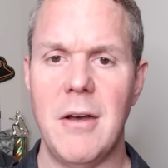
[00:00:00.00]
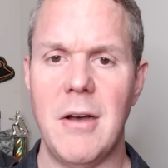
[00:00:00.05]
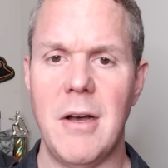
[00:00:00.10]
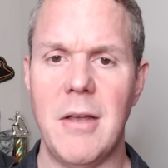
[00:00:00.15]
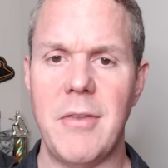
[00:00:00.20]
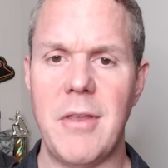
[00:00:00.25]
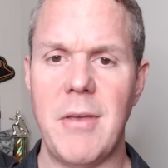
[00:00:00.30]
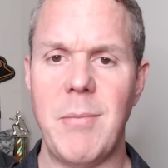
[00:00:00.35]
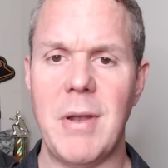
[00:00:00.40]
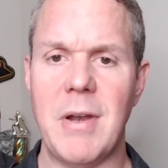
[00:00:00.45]

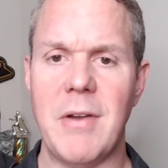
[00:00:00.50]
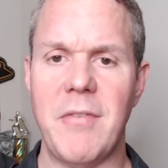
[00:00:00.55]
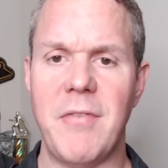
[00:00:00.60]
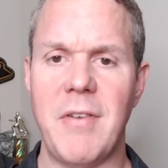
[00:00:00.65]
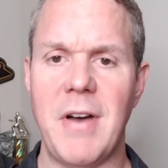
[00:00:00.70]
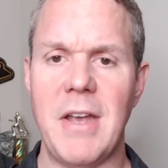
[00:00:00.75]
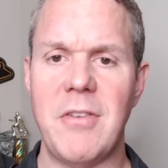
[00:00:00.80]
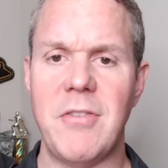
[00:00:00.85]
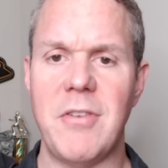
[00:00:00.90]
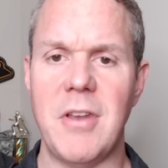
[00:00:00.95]
Uh, they've been a
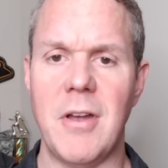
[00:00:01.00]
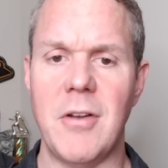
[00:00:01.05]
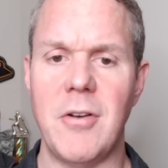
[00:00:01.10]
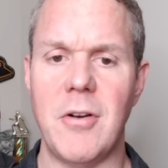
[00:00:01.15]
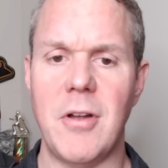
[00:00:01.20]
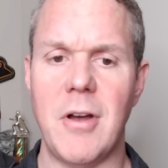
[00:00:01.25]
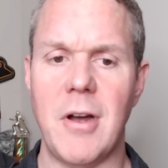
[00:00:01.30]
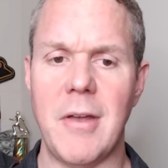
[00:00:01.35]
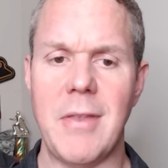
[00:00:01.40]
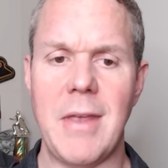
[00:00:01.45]
feisty
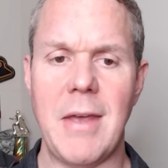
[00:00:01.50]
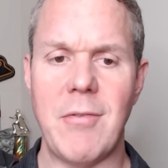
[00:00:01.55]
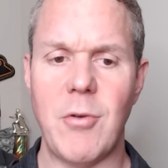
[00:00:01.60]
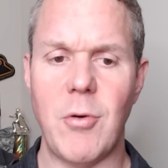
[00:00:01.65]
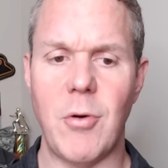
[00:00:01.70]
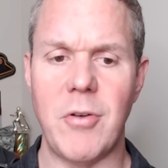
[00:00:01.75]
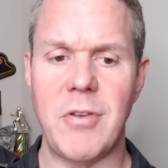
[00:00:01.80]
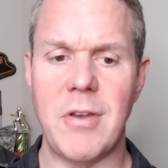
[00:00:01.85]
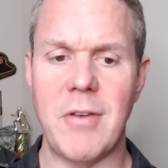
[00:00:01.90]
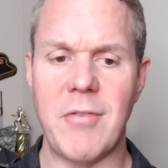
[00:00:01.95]
underdog, and they of
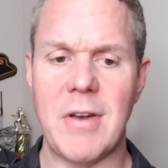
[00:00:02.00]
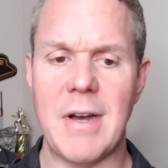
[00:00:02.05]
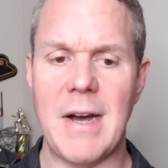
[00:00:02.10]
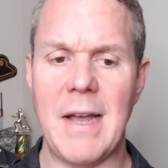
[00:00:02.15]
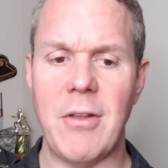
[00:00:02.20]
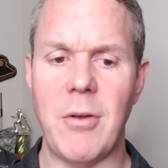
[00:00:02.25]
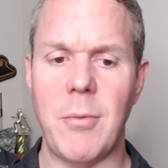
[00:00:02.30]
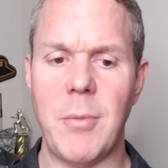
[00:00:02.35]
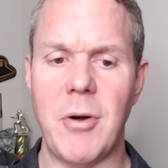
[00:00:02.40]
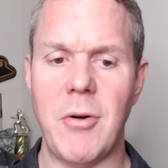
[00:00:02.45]
course have
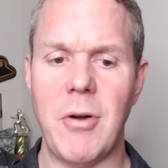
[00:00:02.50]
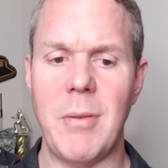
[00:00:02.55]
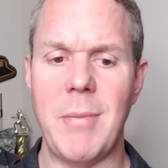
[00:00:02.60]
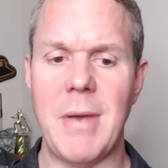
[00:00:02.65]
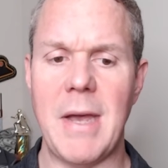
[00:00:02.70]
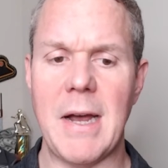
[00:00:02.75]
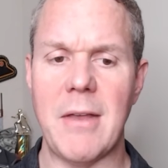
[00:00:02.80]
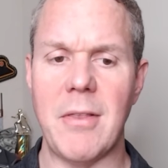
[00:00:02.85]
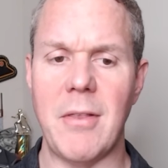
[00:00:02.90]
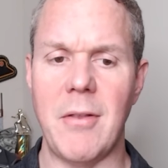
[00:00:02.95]
Kyler Murray
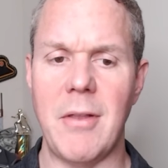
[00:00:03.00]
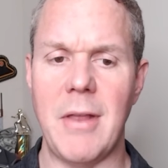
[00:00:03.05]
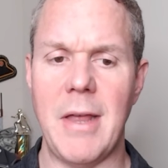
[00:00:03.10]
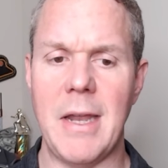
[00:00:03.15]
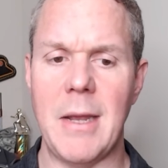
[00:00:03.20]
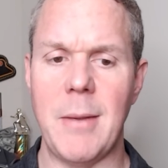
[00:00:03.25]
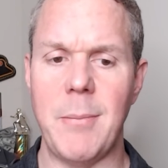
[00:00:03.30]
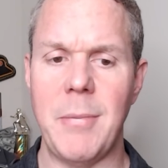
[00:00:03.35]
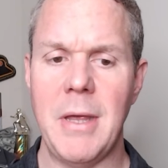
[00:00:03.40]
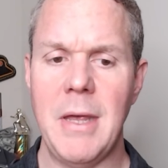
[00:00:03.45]
back in the
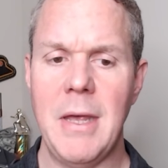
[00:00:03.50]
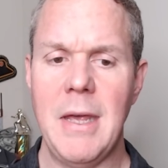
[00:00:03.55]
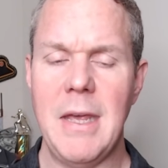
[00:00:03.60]
lineup.